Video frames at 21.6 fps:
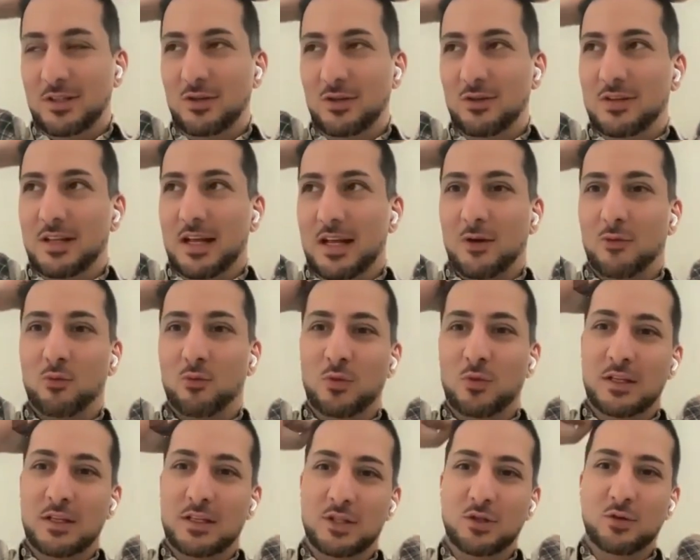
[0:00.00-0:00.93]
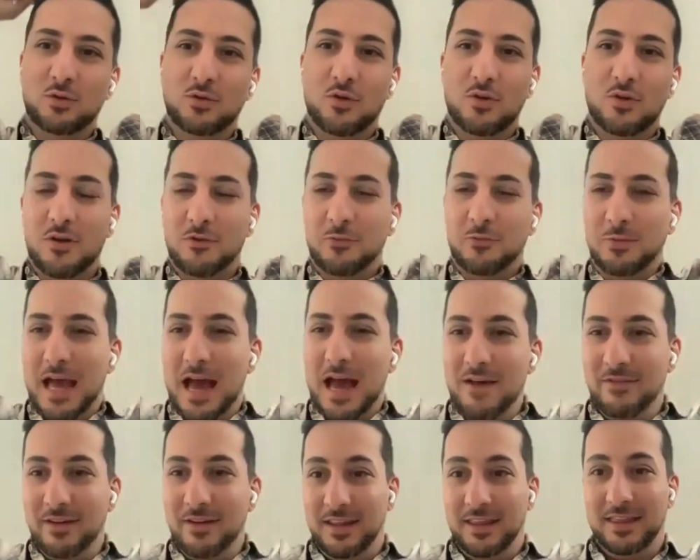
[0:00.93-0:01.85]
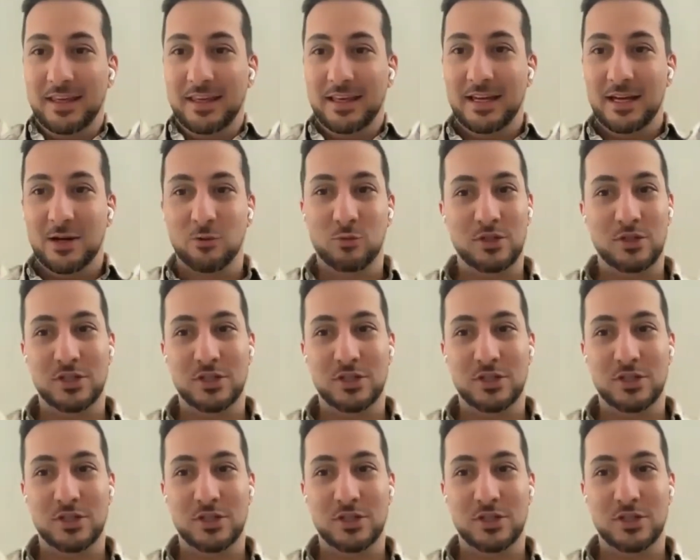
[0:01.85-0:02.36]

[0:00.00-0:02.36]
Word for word: you're like, we still don't know if we have anything here.